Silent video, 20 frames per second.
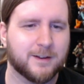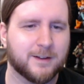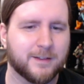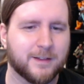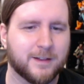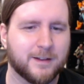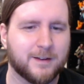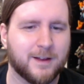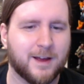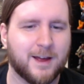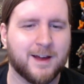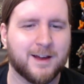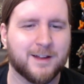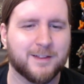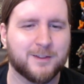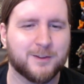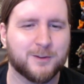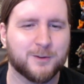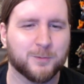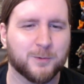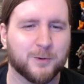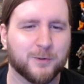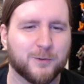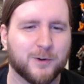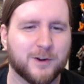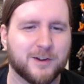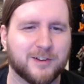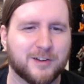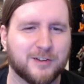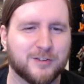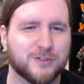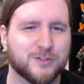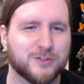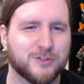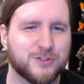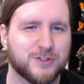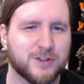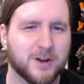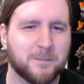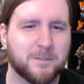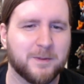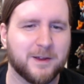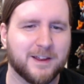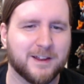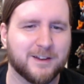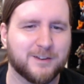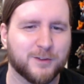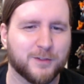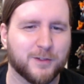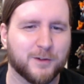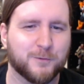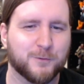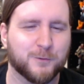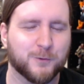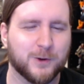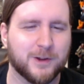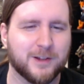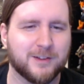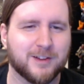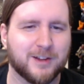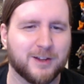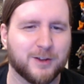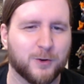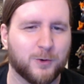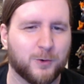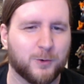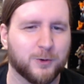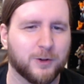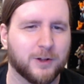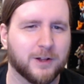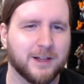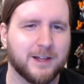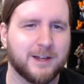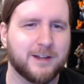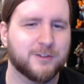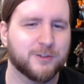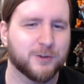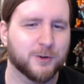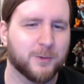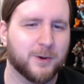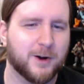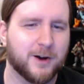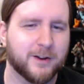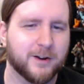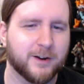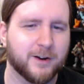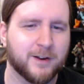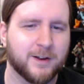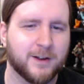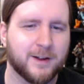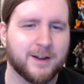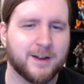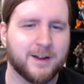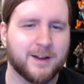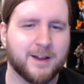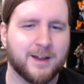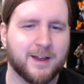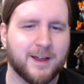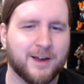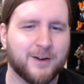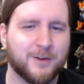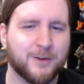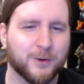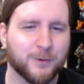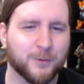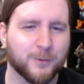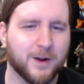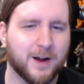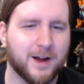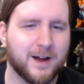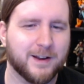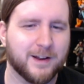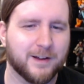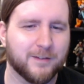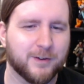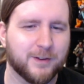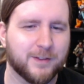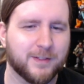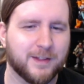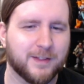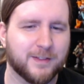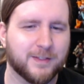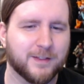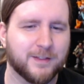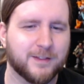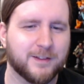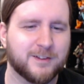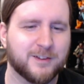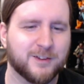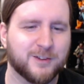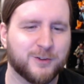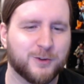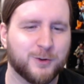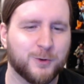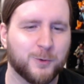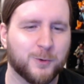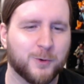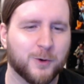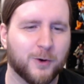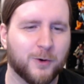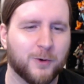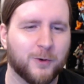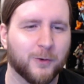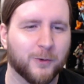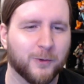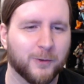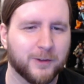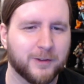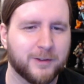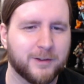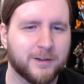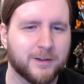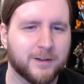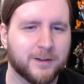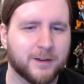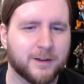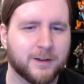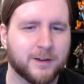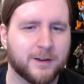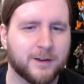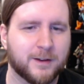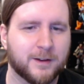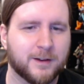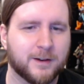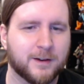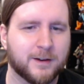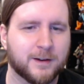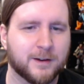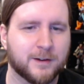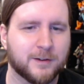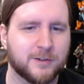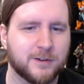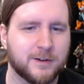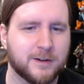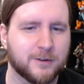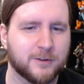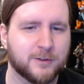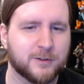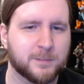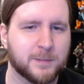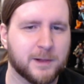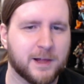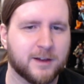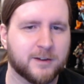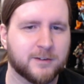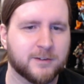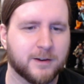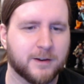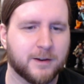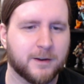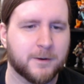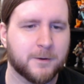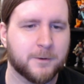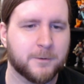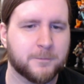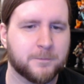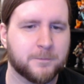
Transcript: Then, ah, this is refreshing, just jumping into the freezing cold glacier water. How could Ron ever think that this is too cold? And she hears splashing.